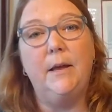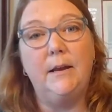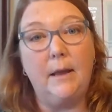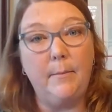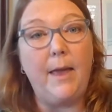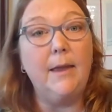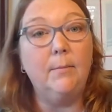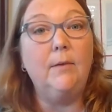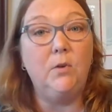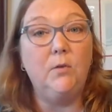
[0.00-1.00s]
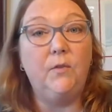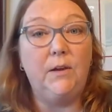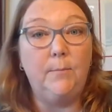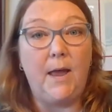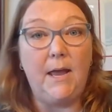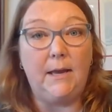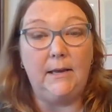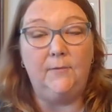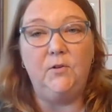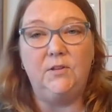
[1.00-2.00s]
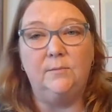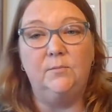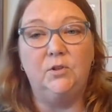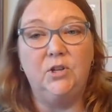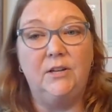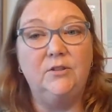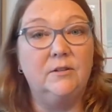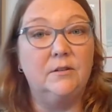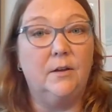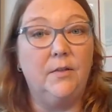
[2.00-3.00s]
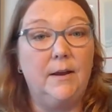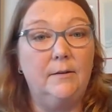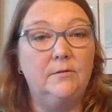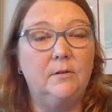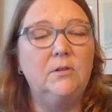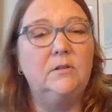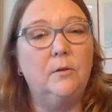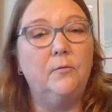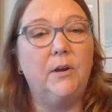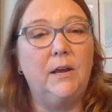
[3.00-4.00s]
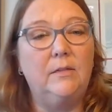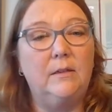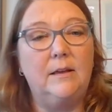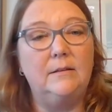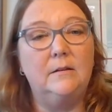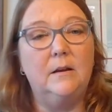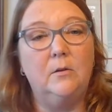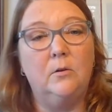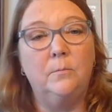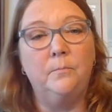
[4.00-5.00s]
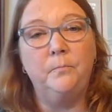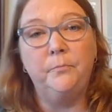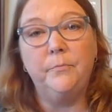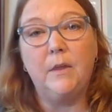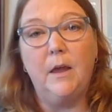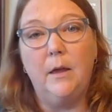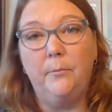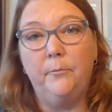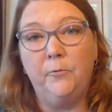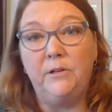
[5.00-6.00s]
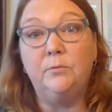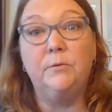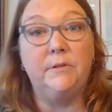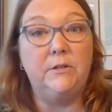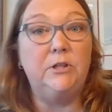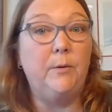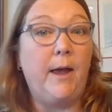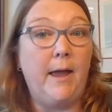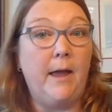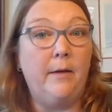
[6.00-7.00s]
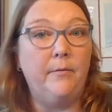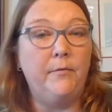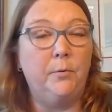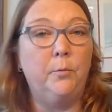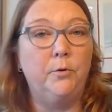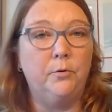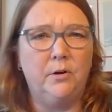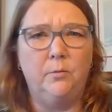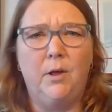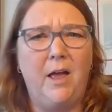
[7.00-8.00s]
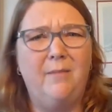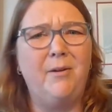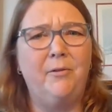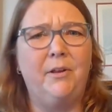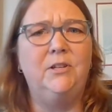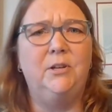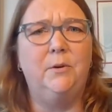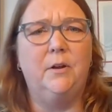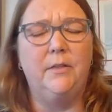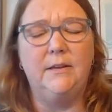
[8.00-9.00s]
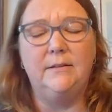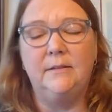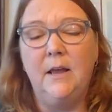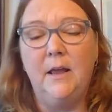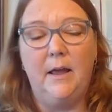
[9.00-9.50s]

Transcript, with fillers: But um, I am giving you feedback and giving you some suggestions on those. So just don't forget that that's another um, resource that you have if you're wondering, well, how am I really doing on this?